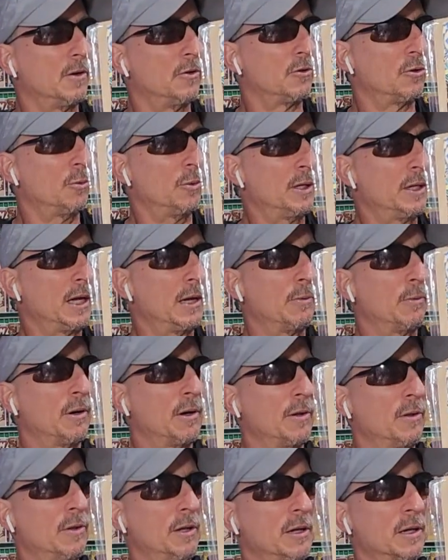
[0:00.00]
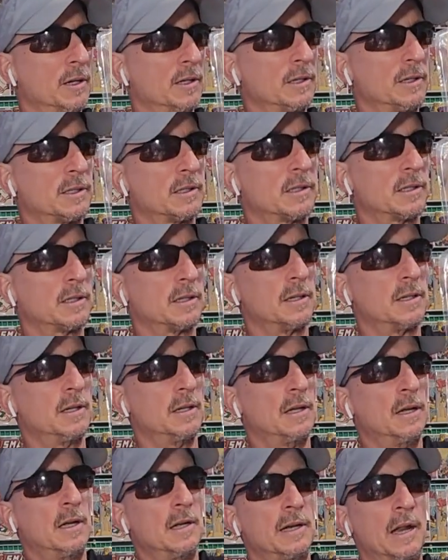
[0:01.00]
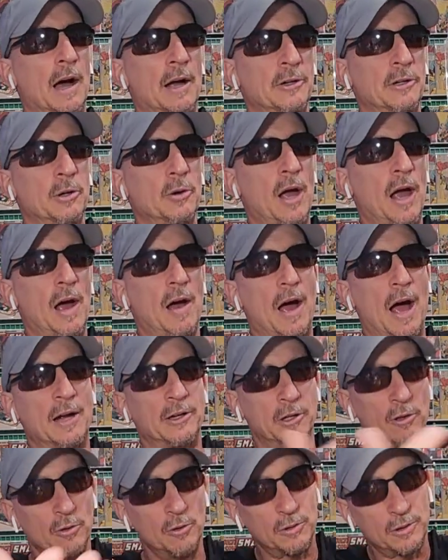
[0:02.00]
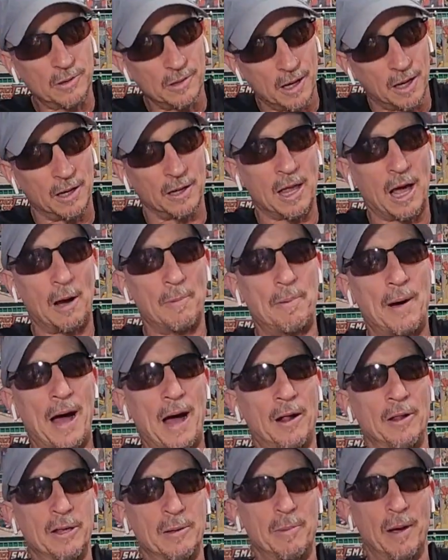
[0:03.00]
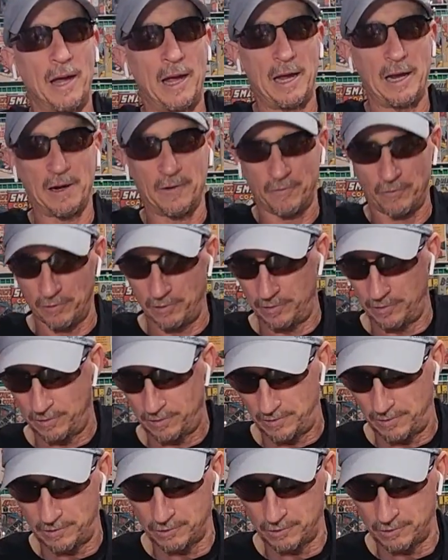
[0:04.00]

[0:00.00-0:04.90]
So we can get rid of this. Now, I do allow poly bag for